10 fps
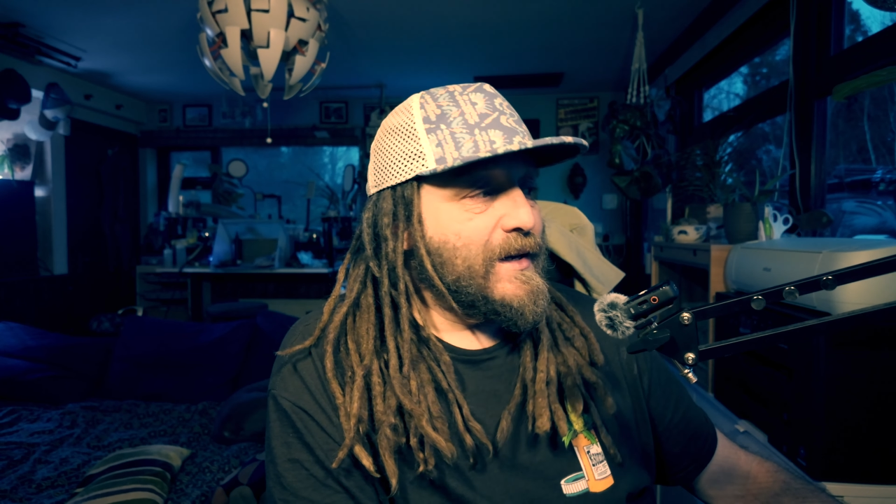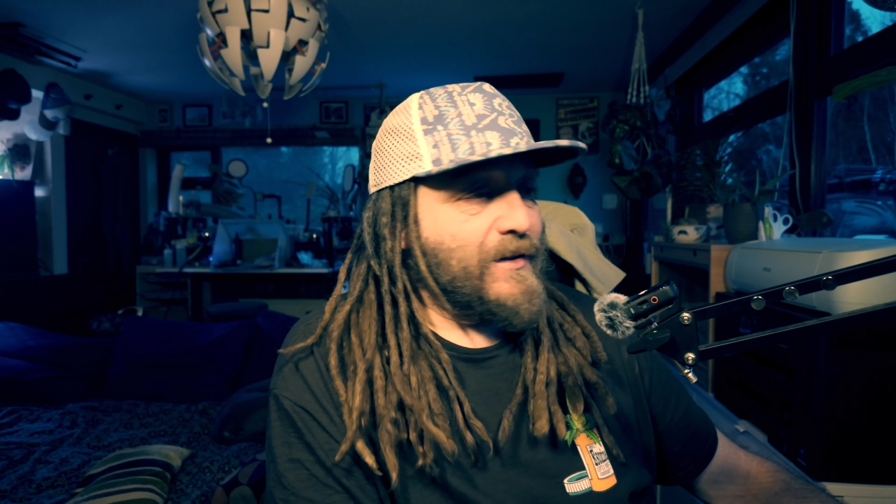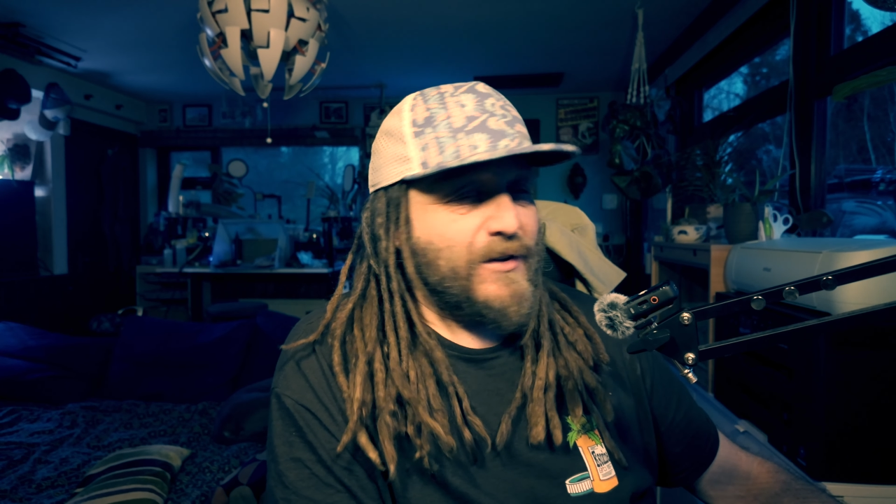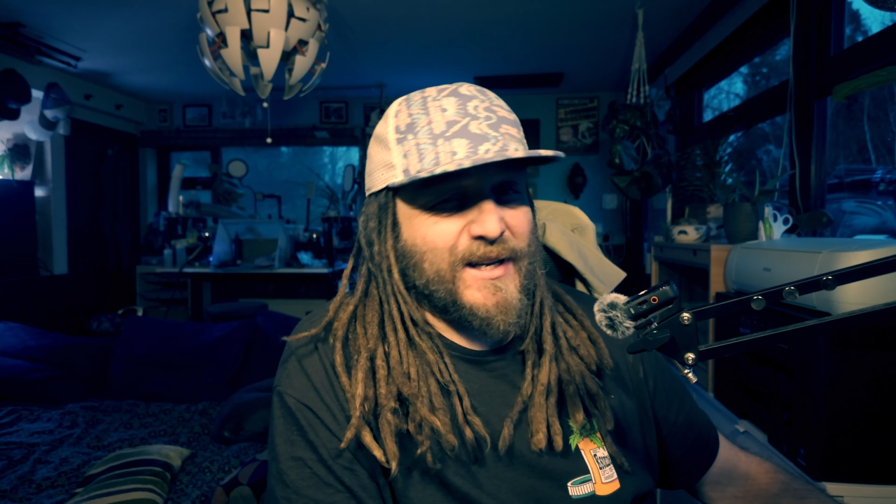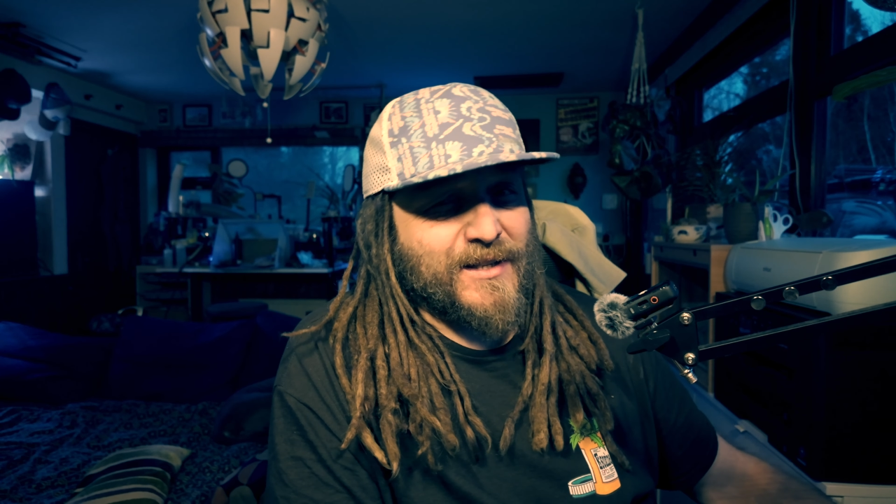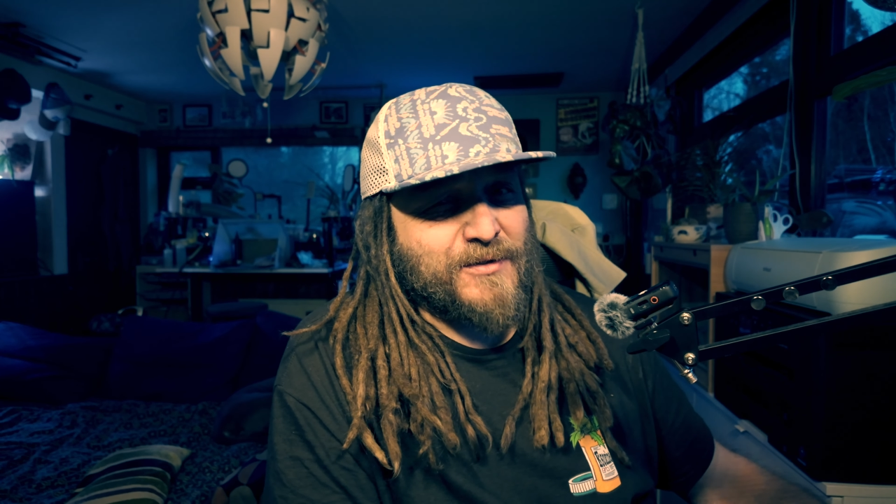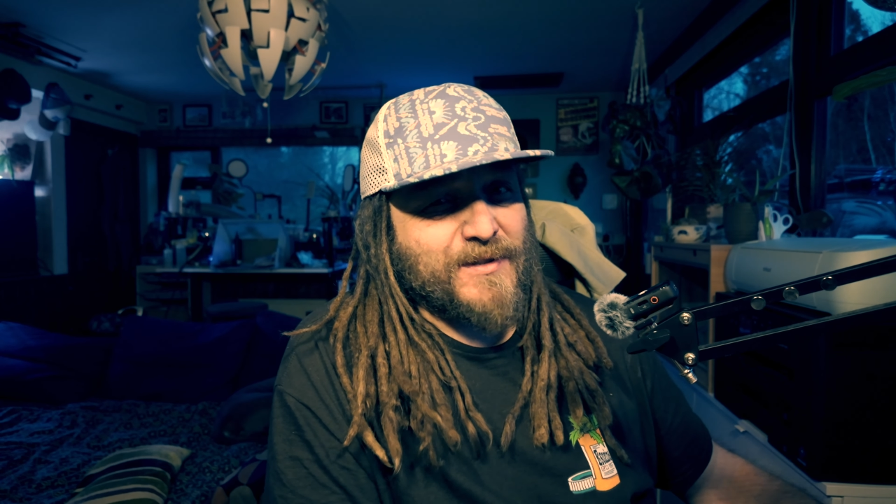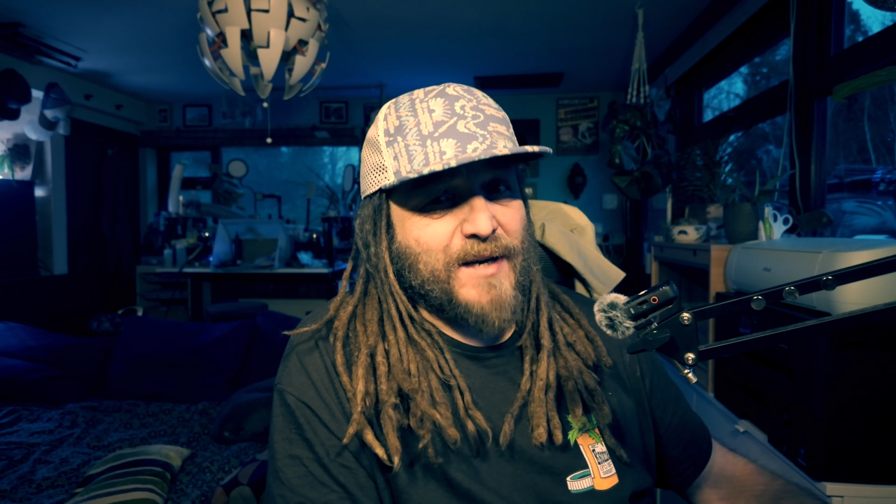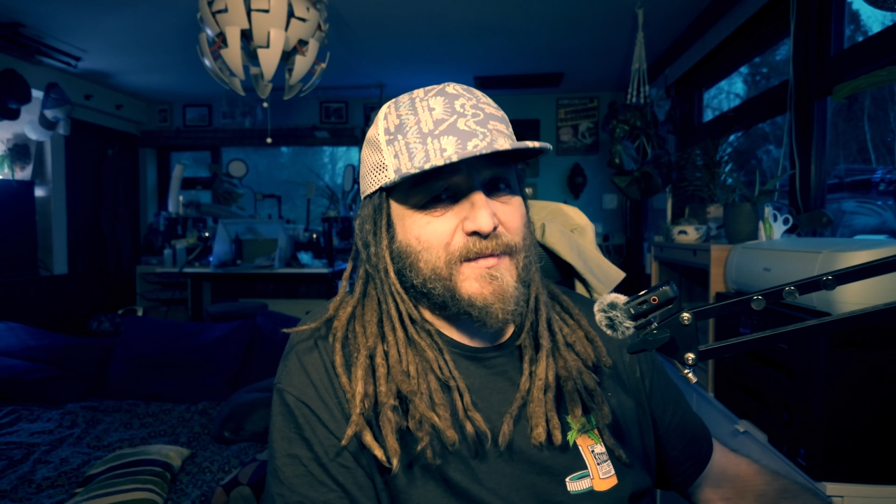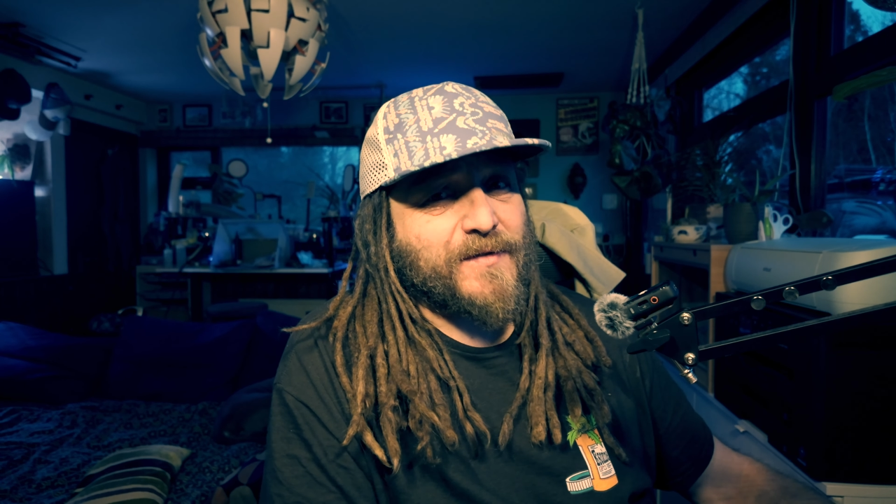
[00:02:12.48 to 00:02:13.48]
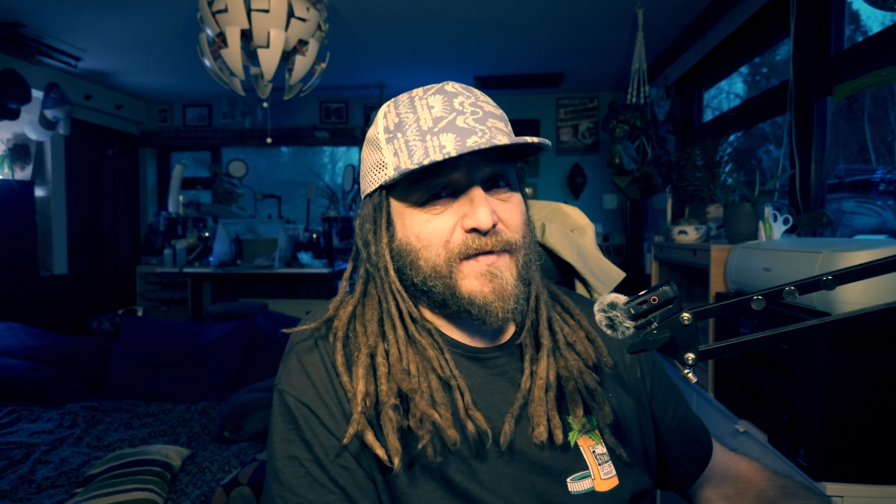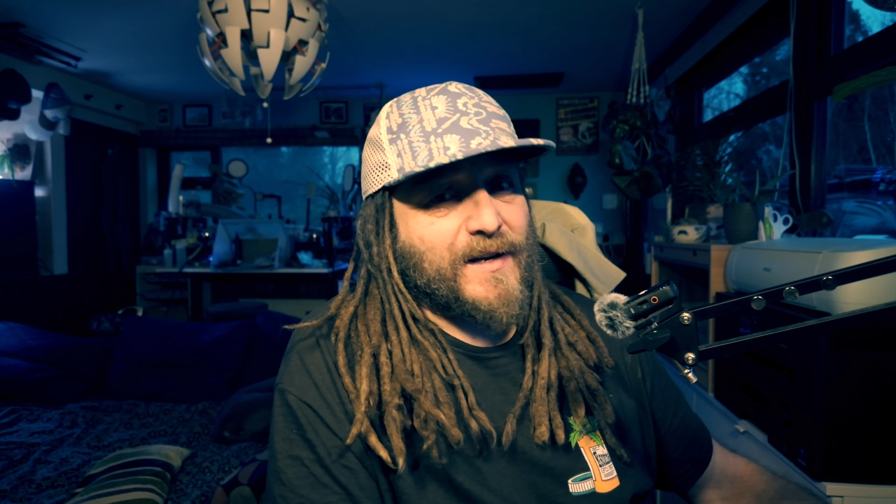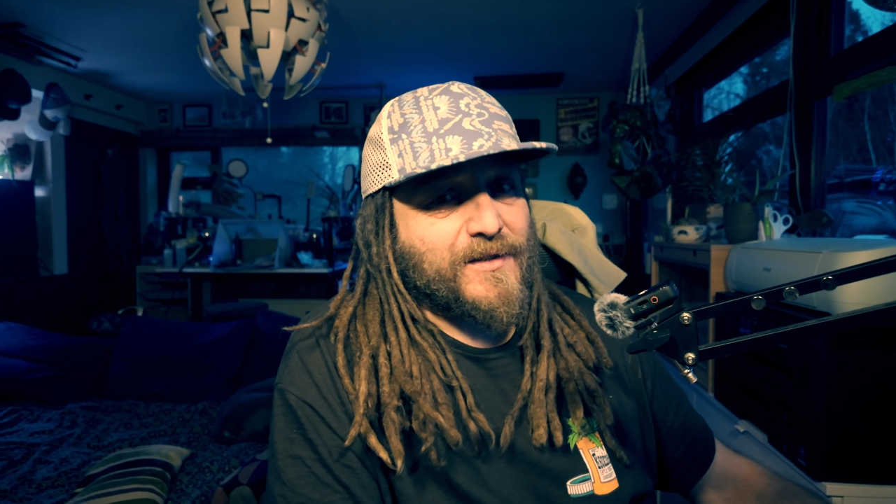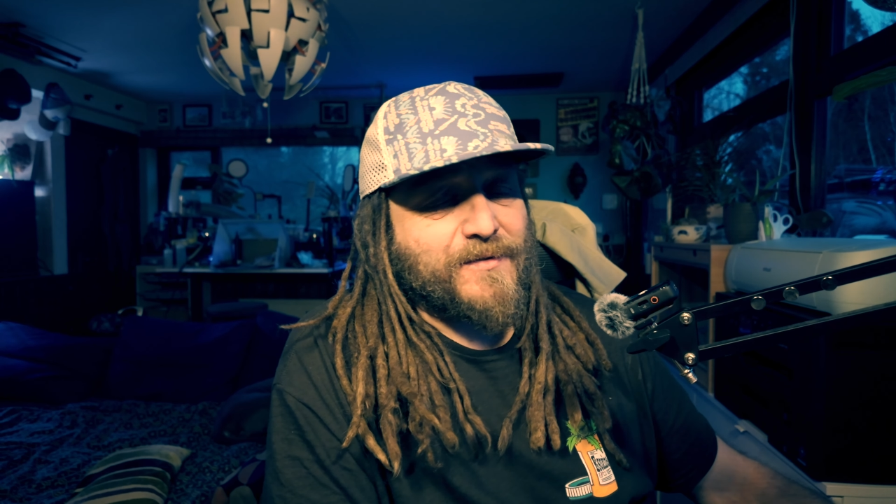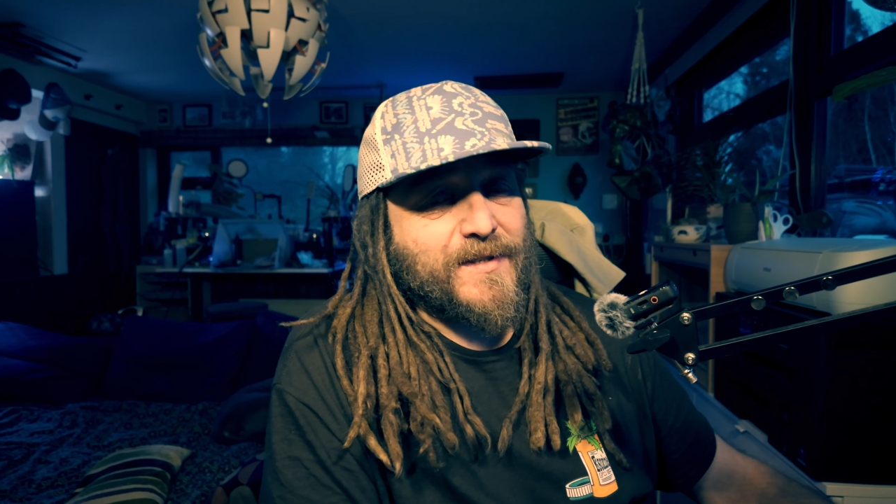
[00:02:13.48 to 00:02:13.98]
Now, you get two types of
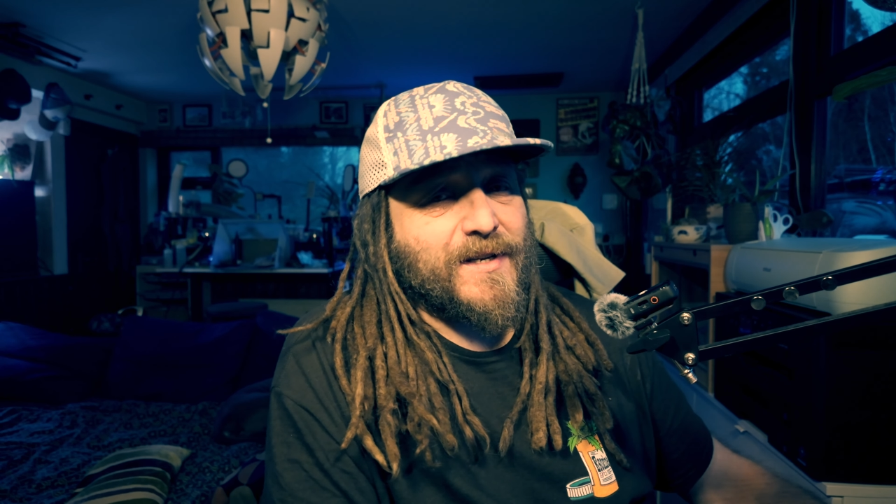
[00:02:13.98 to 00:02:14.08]
factories.